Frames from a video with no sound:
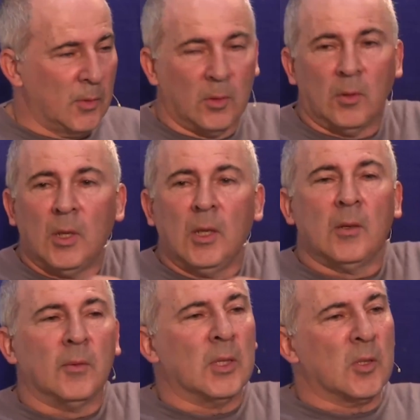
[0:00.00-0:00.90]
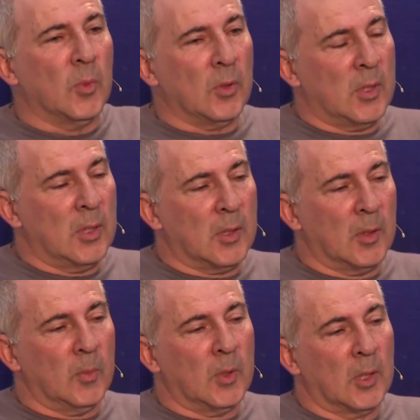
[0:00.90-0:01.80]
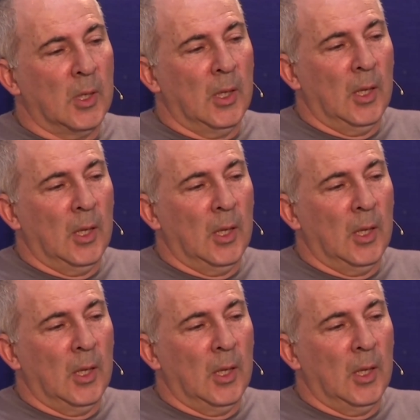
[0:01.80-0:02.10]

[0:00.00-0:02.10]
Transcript: for very small systems,